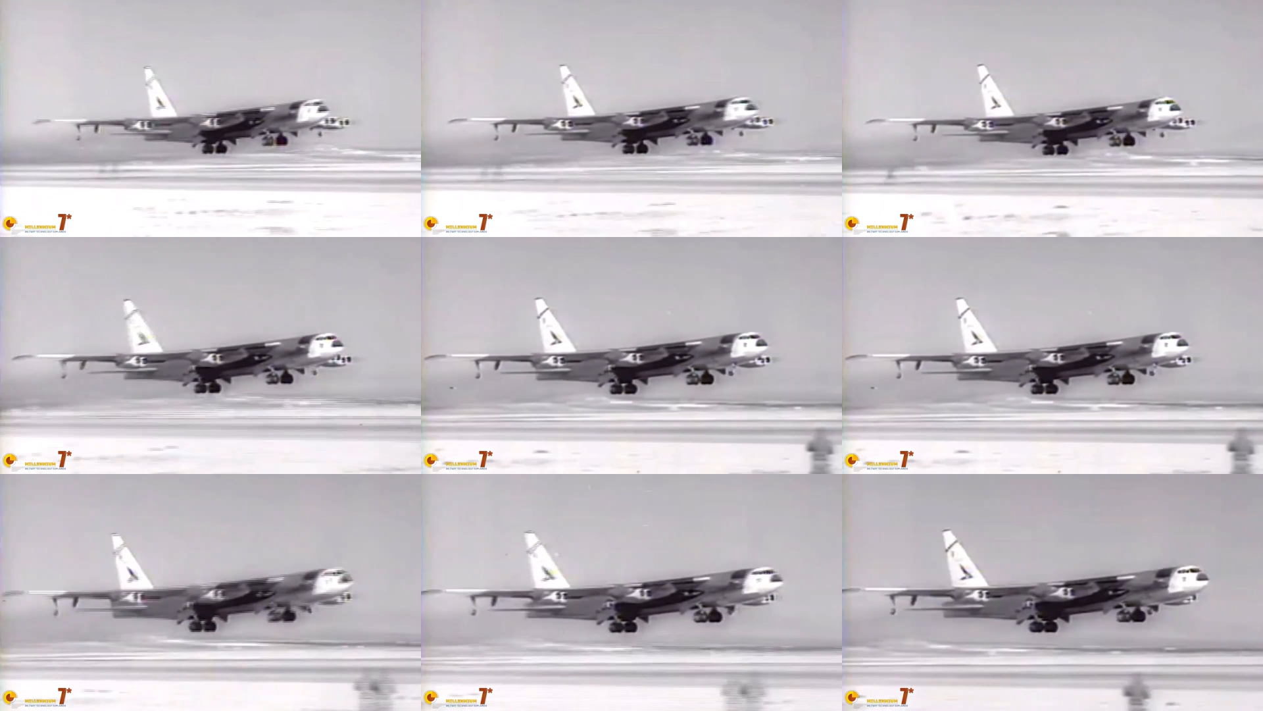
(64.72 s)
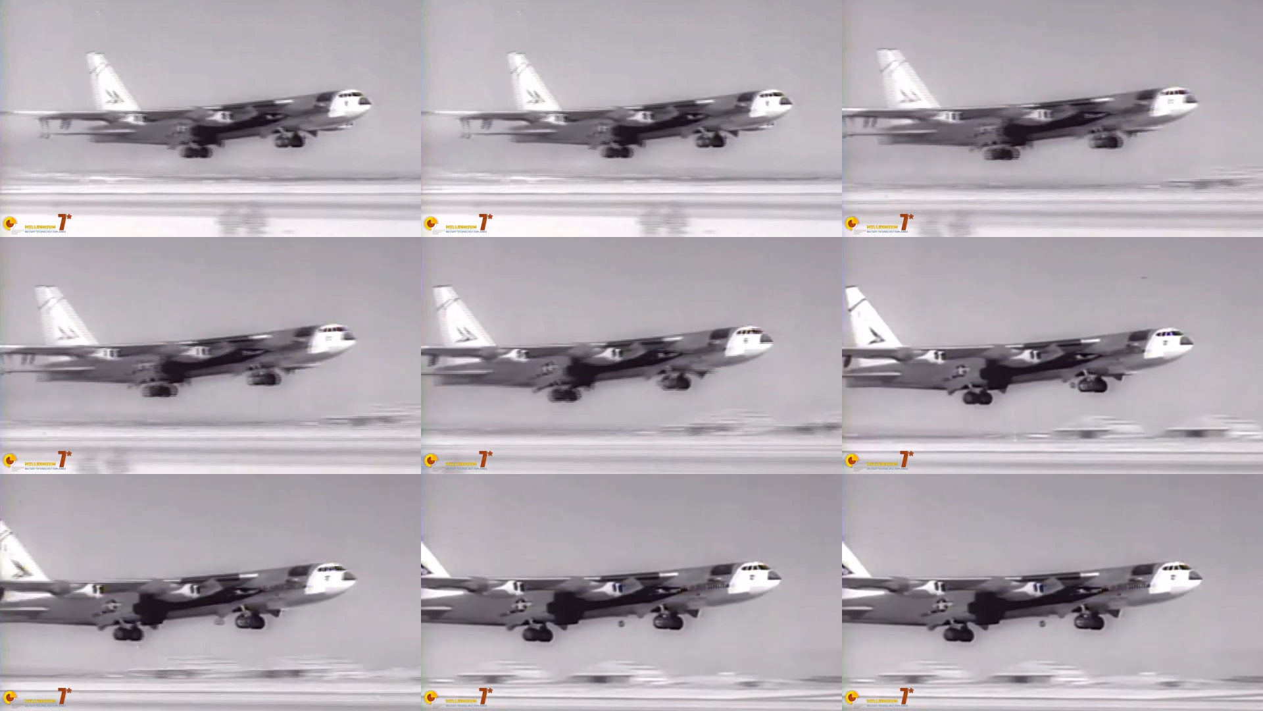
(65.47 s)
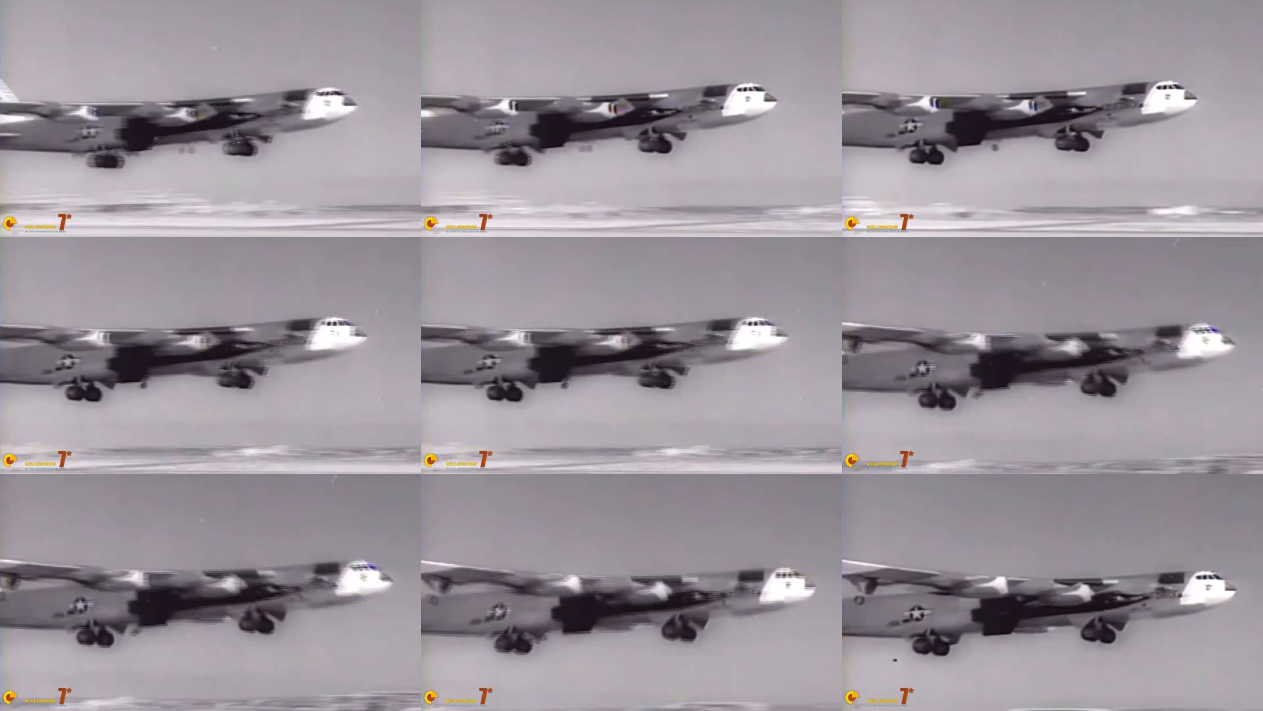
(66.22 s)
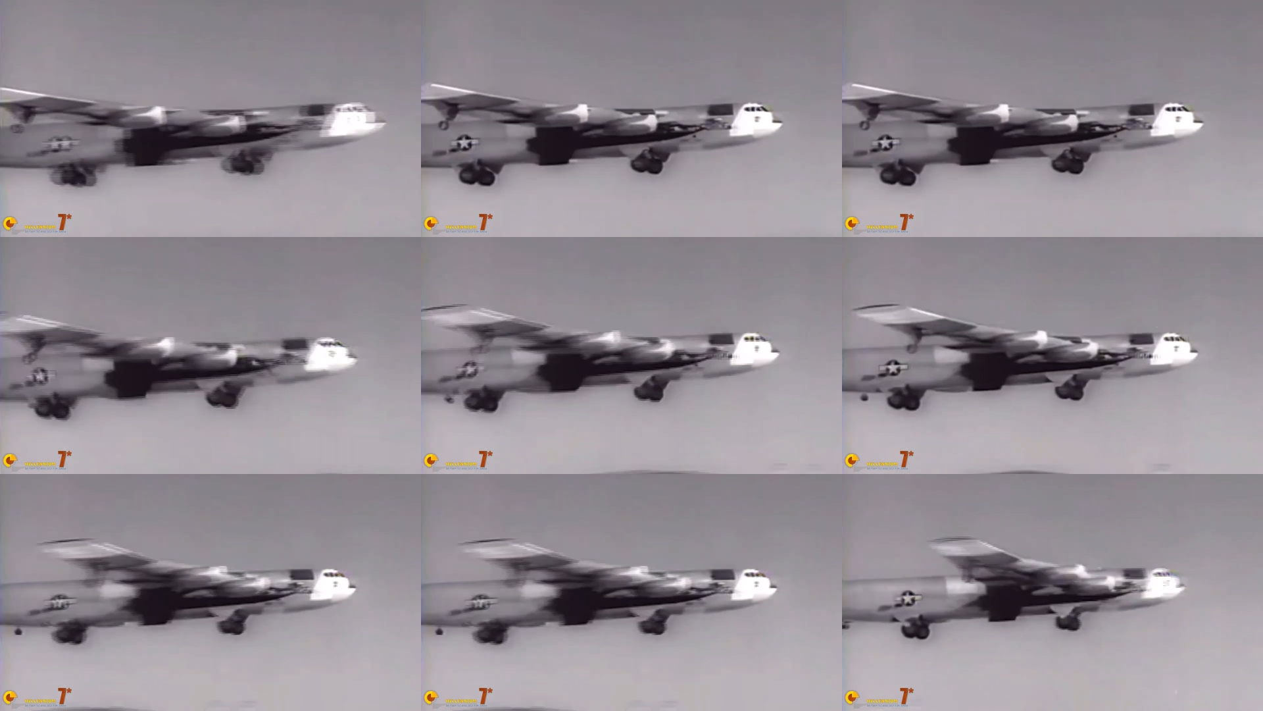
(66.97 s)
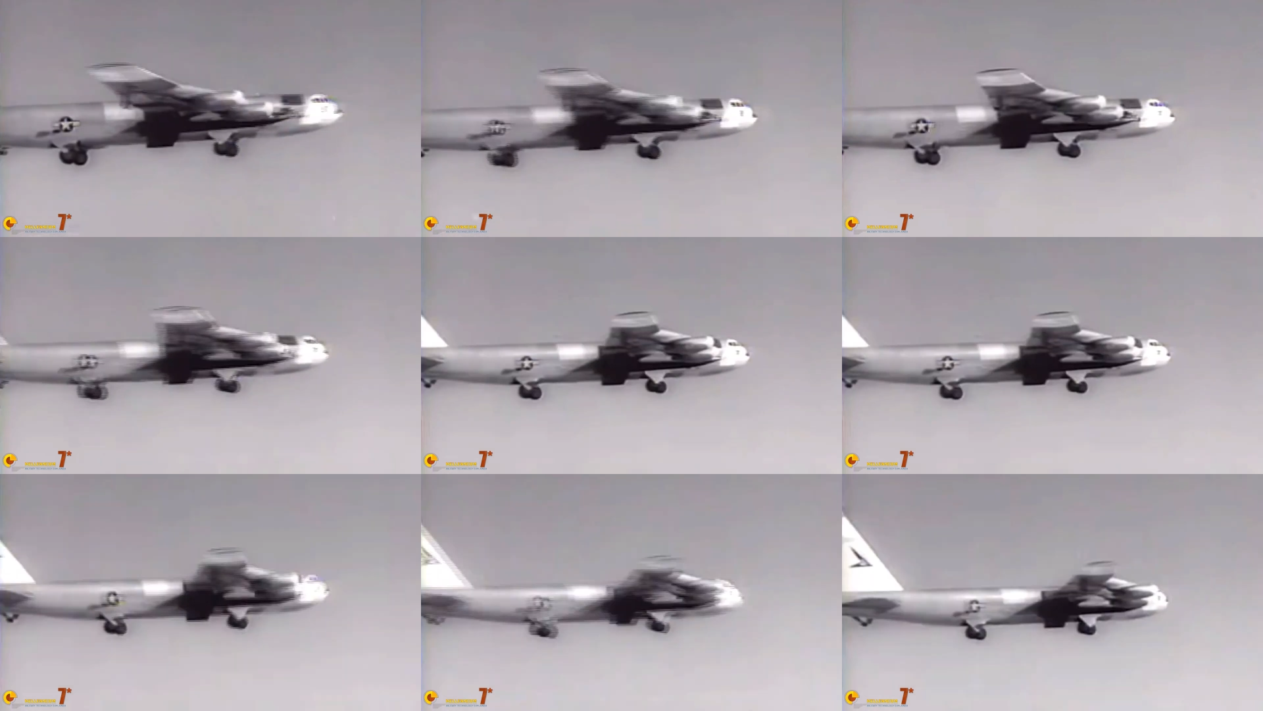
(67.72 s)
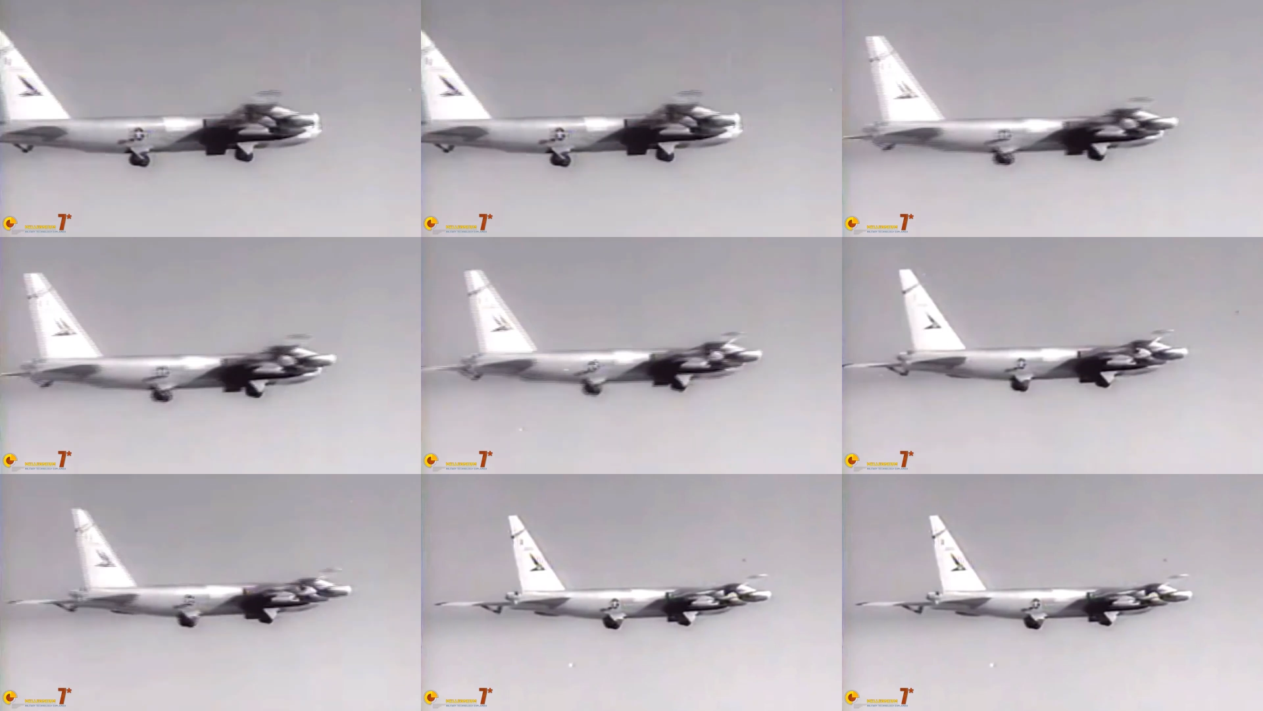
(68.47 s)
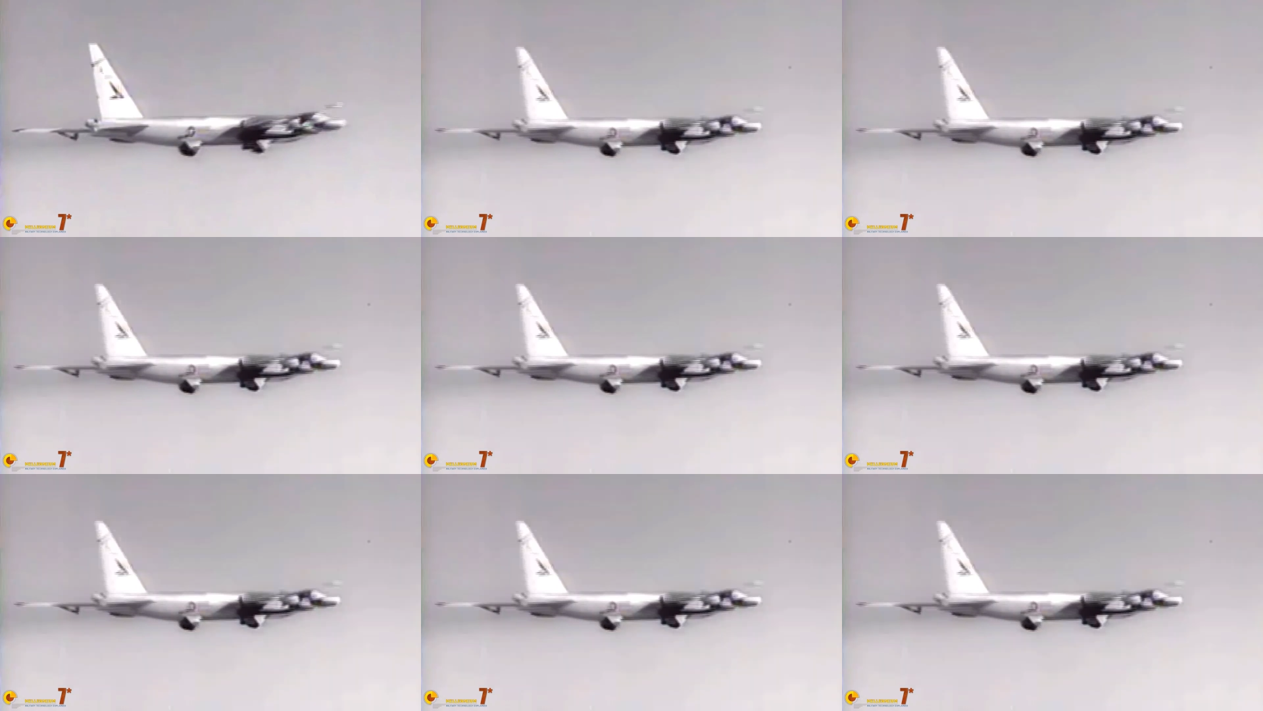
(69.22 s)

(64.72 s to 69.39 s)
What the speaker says: (no speaker visible)